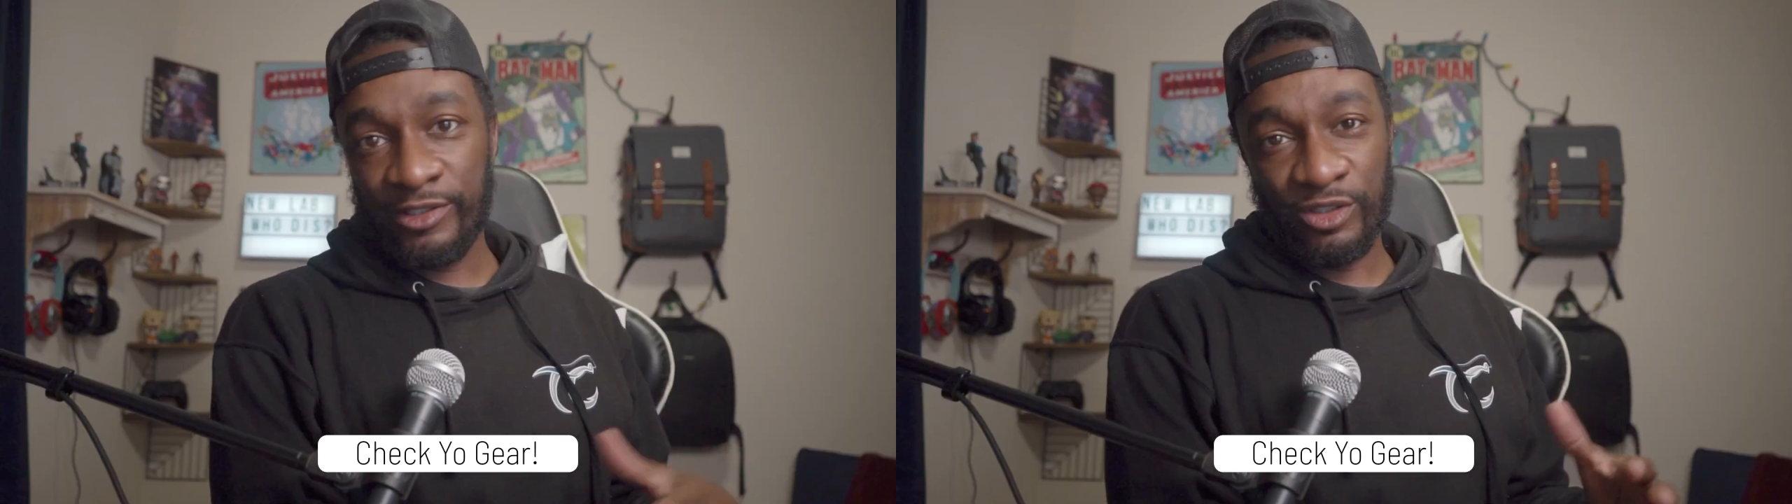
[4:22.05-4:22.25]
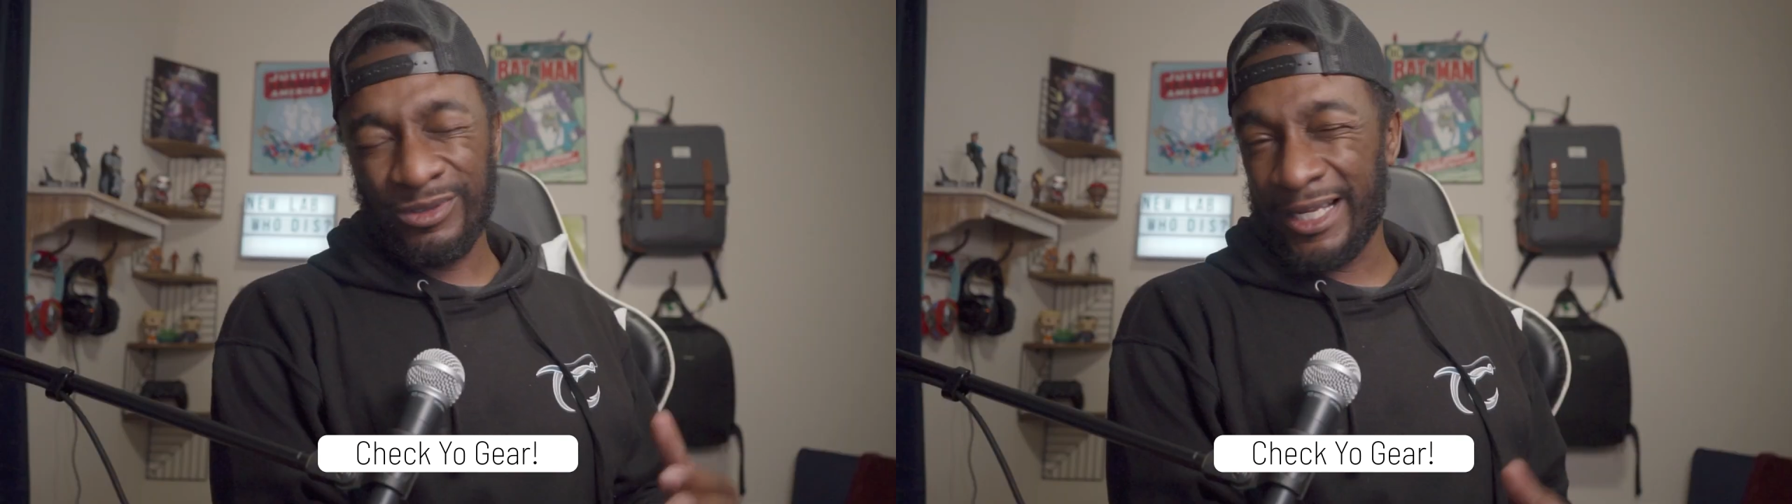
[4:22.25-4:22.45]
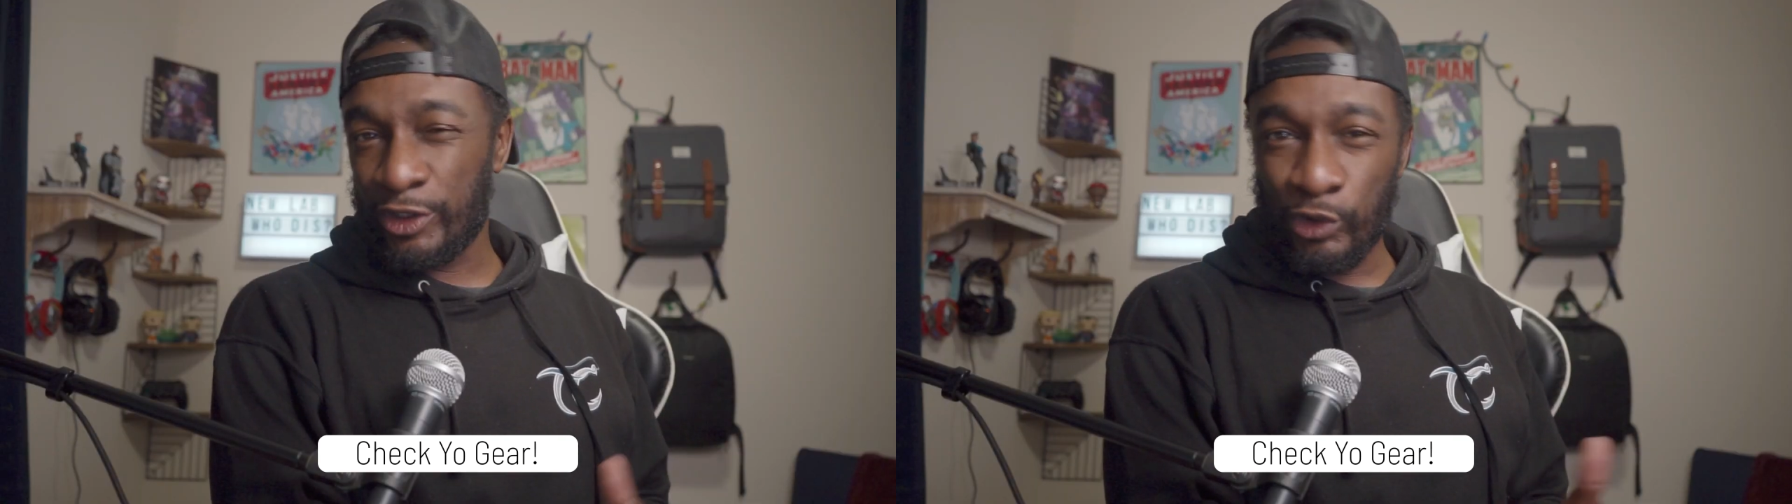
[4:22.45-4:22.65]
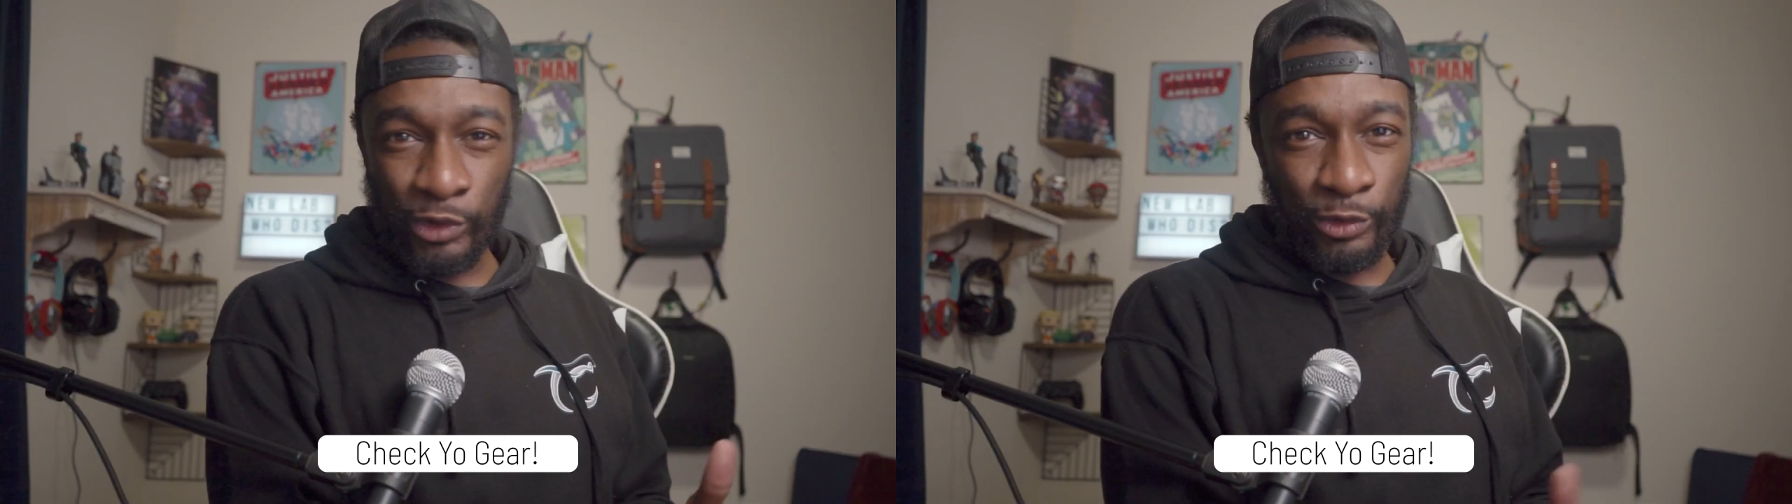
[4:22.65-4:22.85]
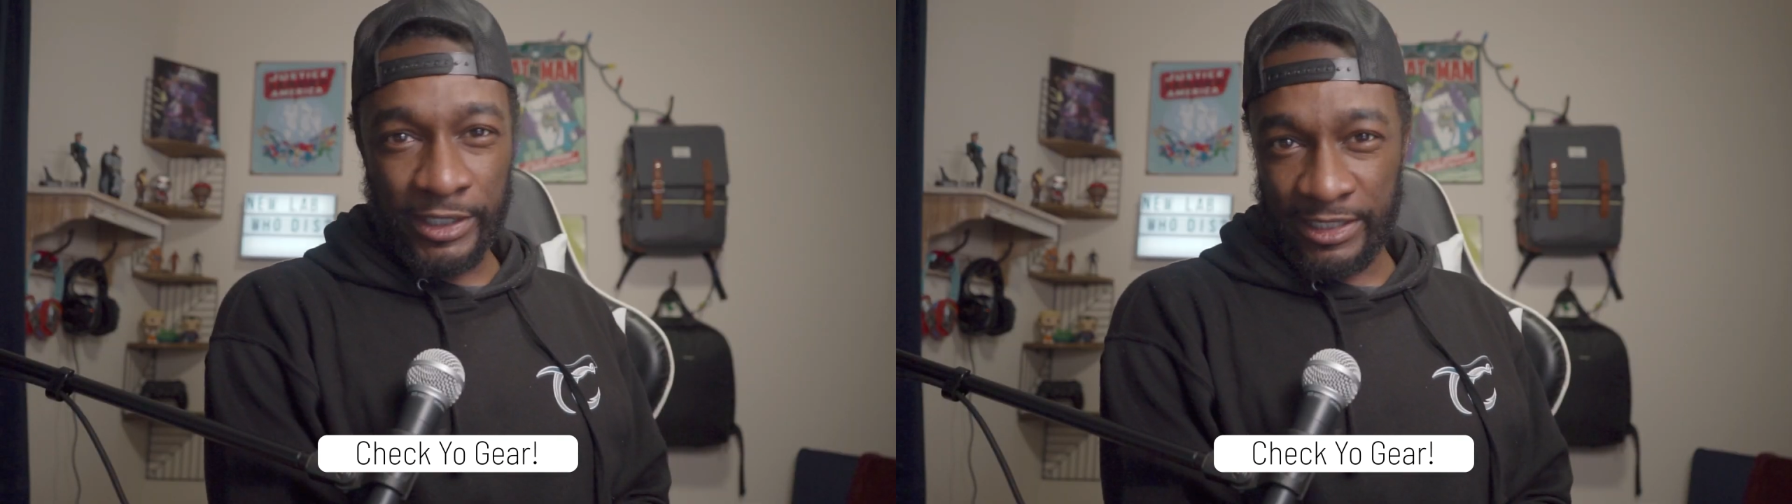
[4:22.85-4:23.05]
So like
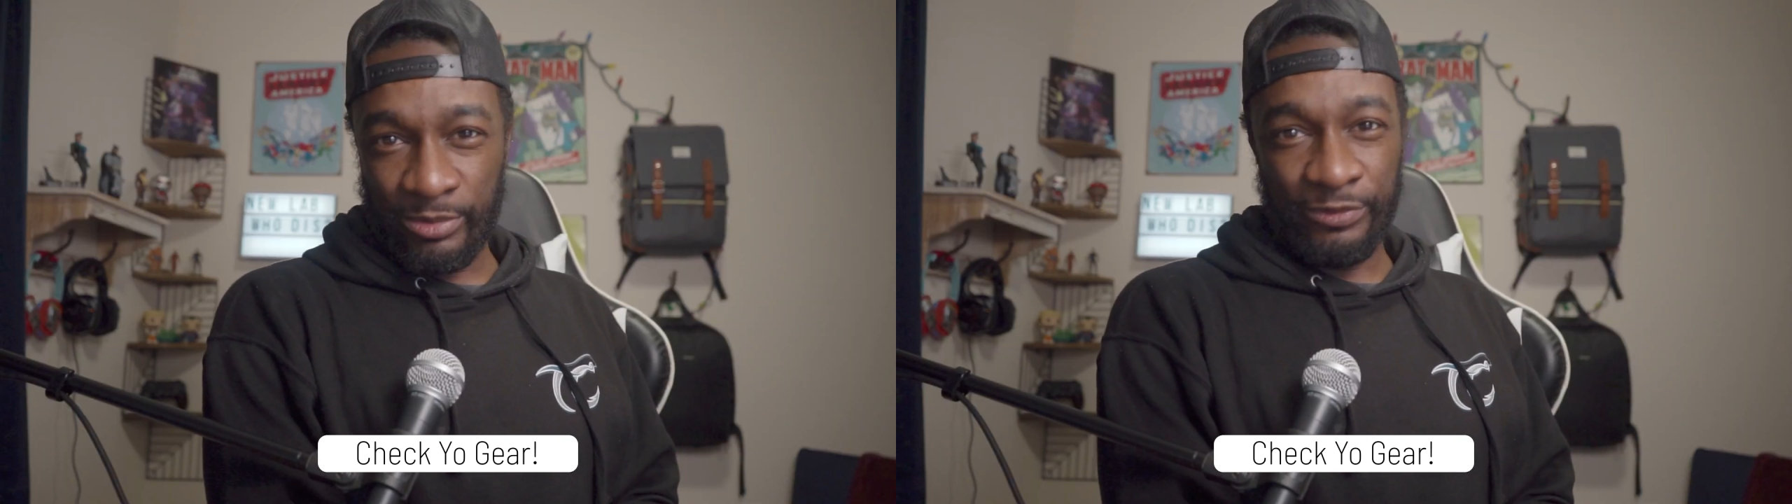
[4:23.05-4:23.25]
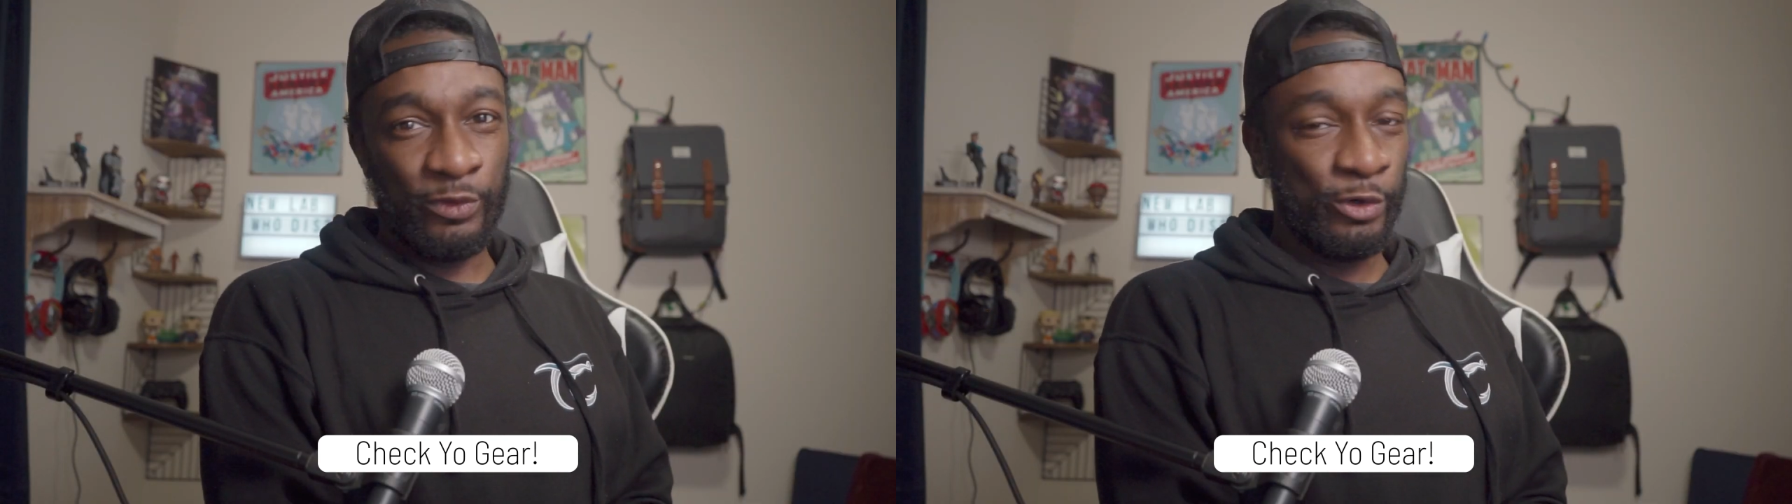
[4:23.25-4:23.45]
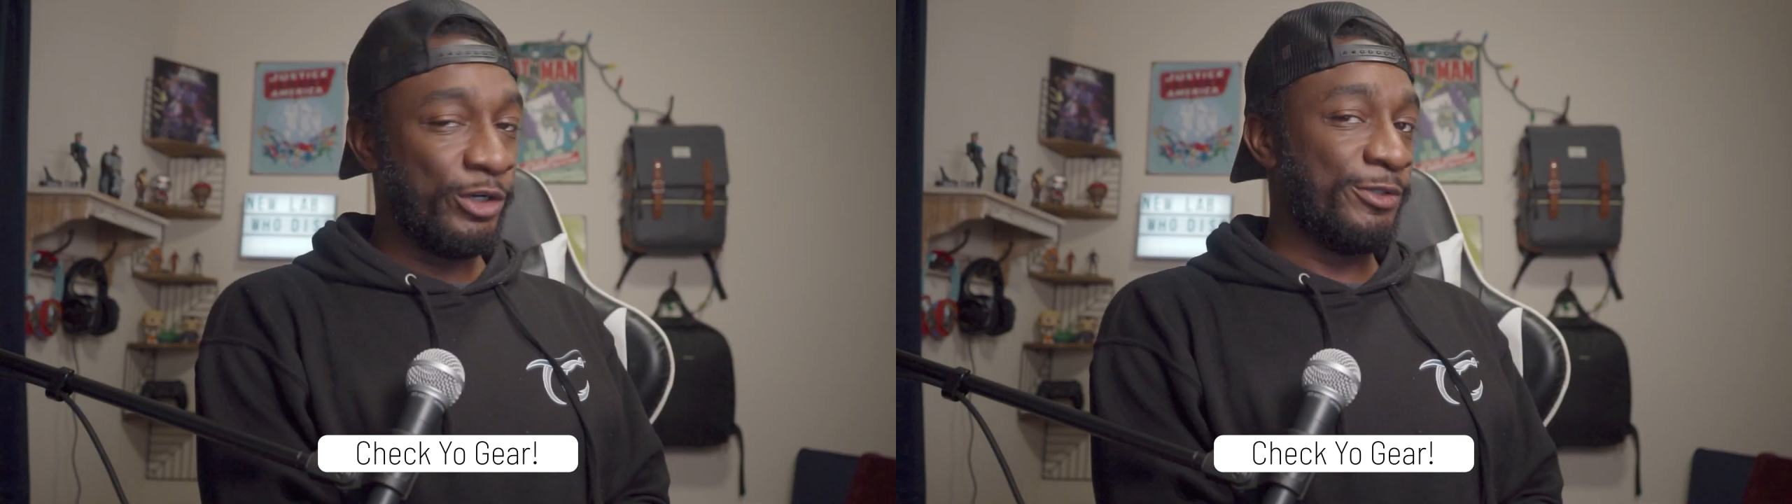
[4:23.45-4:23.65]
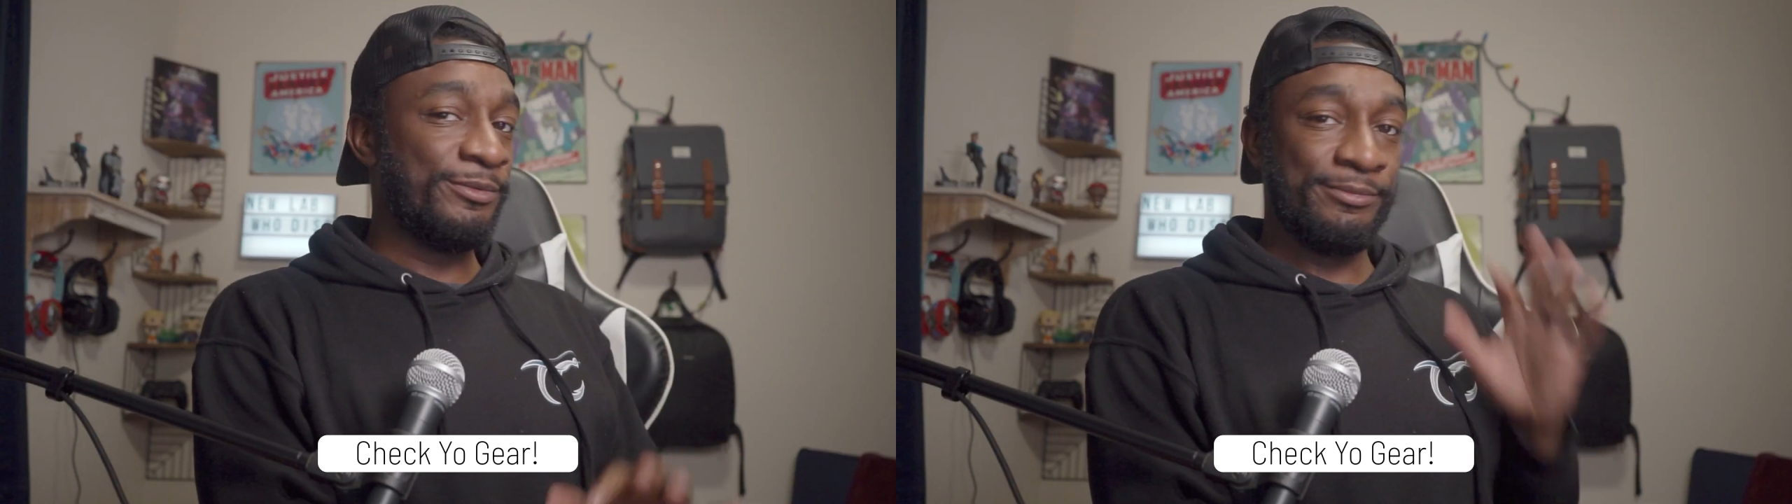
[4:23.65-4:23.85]
2-3 days before,